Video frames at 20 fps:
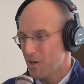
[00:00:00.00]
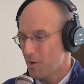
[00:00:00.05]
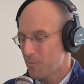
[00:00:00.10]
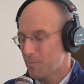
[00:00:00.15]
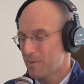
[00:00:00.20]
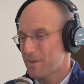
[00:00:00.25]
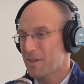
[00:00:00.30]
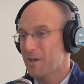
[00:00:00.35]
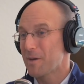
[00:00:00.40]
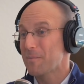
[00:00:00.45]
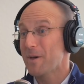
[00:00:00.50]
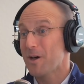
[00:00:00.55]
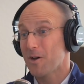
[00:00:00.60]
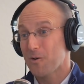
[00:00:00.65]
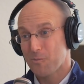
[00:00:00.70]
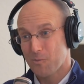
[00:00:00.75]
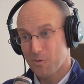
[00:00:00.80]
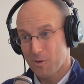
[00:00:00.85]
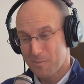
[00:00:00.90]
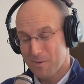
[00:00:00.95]
helping them
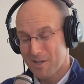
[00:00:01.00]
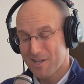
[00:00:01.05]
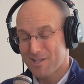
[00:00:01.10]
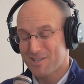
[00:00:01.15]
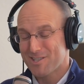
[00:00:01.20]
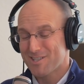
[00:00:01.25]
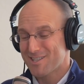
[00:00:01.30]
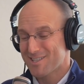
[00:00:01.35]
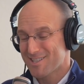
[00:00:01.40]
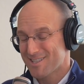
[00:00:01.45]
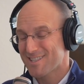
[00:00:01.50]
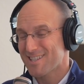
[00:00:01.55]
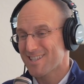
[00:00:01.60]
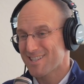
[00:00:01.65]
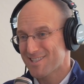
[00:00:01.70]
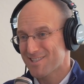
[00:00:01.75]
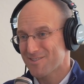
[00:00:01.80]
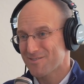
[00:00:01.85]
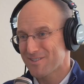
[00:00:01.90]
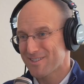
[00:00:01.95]
help more patients.
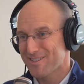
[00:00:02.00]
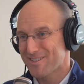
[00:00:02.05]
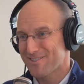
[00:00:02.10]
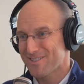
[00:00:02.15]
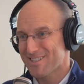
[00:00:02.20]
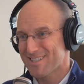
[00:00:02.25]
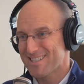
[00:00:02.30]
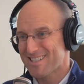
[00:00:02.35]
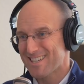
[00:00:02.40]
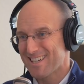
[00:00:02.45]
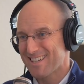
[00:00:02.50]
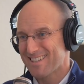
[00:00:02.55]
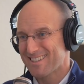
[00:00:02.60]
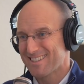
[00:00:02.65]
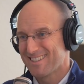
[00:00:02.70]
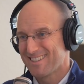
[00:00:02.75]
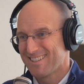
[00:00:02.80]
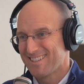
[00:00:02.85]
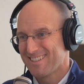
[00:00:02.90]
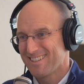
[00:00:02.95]
That's the where it's at.
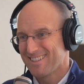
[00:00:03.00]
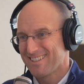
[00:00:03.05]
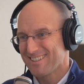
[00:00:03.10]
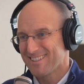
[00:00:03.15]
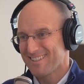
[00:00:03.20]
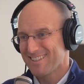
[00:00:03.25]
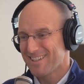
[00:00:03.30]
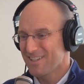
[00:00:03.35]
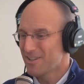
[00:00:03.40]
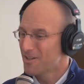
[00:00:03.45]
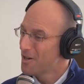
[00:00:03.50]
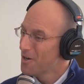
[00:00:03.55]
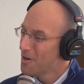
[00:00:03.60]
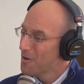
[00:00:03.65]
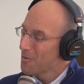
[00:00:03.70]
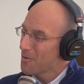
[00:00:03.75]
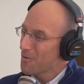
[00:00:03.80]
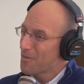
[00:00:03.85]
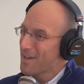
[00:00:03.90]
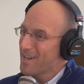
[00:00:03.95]
All right.
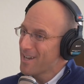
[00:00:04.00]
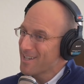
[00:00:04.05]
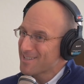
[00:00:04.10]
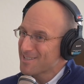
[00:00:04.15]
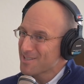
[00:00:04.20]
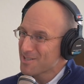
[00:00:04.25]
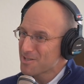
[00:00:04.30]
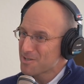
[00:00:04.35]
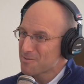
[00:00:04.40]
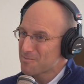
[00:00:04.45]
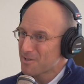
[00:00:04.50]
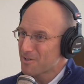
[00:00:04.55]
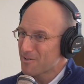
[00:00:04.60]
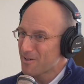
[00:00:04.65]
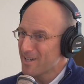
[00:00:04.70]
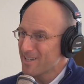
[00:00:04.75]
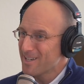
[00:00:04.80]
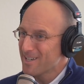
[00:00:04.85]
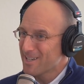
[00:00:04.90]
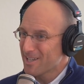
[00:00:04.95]
Well, thanks. This has been
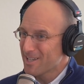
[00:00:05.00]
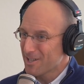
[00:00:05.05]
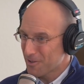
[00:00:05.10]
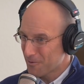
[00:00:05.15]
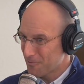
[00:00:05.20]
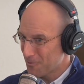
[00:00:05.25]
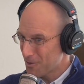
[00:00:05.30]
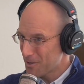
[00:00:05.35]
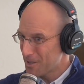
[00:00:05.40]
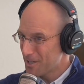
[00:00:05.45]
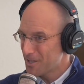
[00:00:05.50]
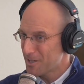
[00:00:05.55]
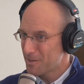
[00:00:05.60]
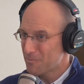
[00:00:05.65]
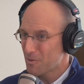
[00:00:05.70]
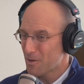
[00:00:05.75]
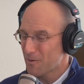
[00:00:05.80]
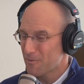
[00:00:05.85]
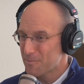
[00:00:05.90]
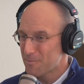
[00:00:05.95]
great, and I look forward to hearing
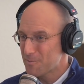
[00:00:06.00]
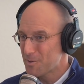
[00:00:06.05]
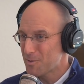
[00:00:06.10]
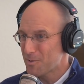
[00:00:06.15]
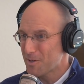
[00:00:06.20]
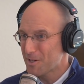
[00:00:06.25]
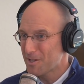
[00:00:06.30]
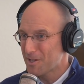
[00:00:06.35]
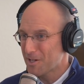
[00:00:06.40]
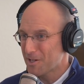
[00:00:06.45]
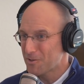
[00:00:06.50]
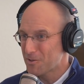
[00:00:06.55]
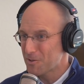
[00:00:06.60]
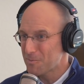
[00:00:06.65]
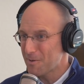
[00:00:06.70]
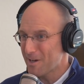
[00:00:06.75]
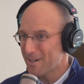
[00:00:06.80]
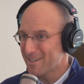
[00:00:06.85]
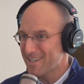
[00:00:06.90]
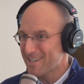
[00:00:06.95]
more from you on on your
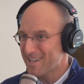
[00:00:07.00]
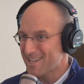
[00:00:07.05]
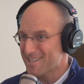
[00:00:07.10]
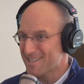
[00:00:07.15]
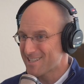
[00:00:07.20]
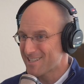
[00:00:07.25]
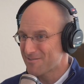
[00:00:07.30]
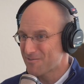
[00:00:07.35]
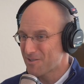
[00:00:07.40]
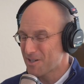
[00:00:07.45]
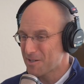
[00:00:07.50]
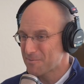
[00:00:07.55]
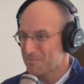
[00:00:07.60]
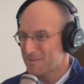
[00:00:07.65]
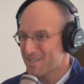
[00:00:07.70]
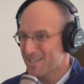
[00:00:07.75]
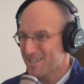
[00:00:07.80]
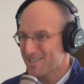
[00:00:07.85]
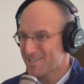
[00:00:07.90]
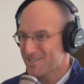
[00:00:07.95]
podcast and what
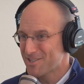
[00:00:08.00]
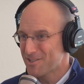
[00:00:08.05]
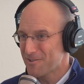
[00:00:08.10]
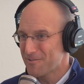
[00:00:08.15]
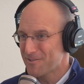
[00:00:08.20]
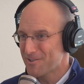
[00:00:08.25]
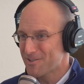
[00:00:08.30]
comes next in your